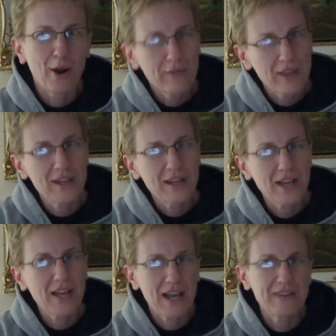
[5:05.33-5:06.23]
of the ending I
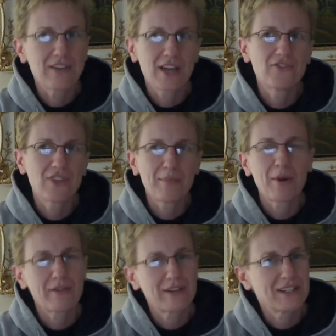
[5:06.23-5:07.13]
kind of guessed at,
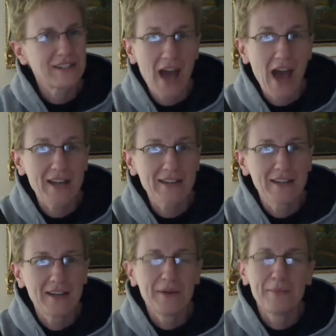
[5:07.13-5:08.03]
part of it I did not,
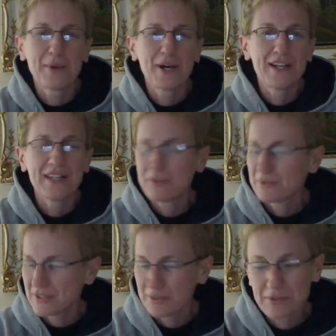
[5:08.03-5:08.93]
but it
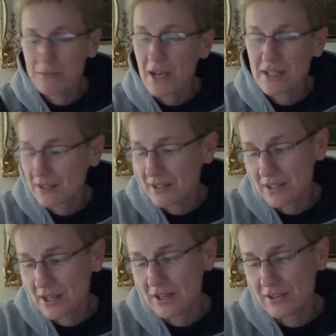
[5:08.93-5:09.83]
was amazingly
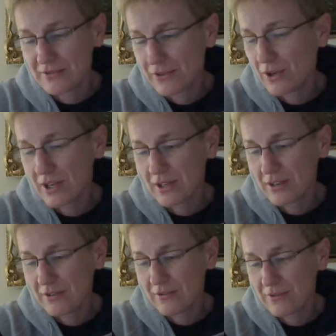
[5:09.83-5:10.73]
done. It's very,
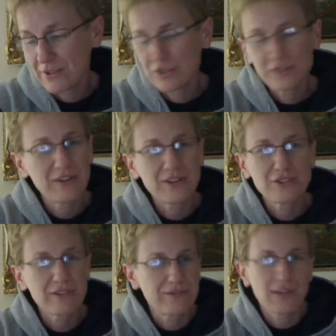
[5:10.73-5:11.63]
you just find
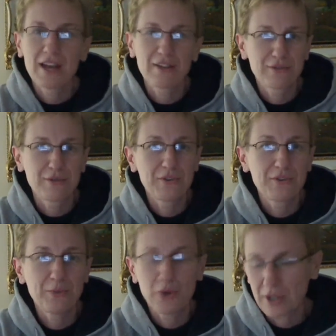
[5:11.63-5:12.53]
yourself flying through this
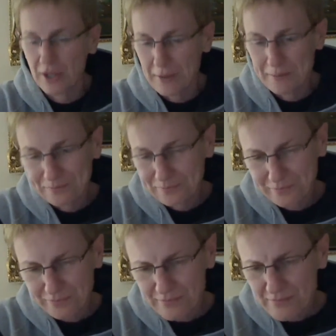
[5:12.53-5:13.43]
book. The
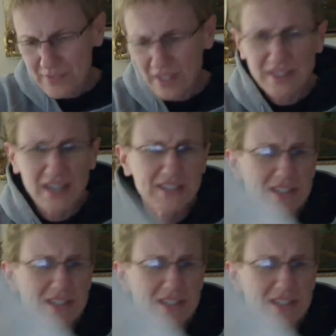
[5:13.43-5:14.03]
text is